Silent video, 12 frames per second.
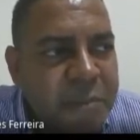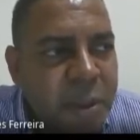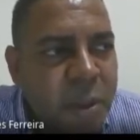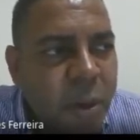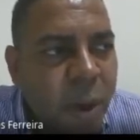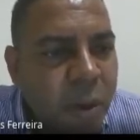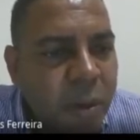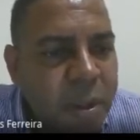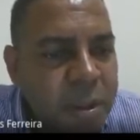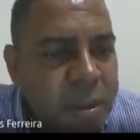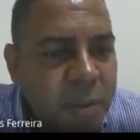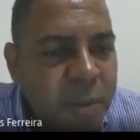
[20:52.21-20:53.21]

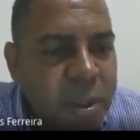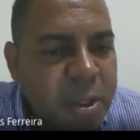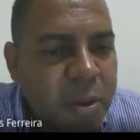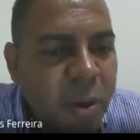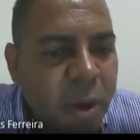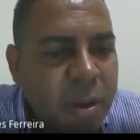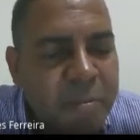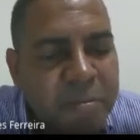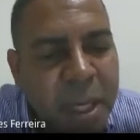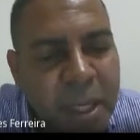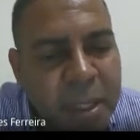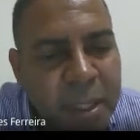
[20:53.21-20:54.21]
calling. Someone is calling
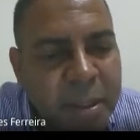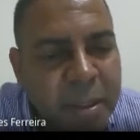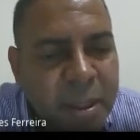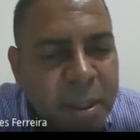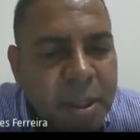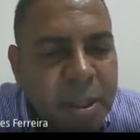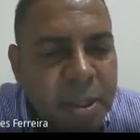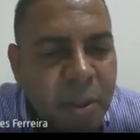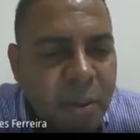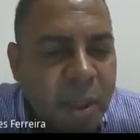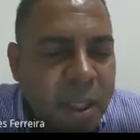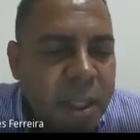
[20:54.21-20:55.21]
money.
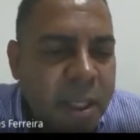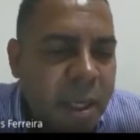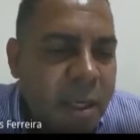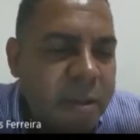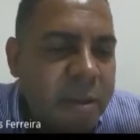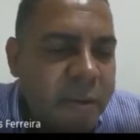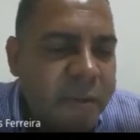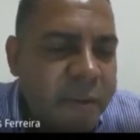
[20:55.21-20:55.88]
So any kind of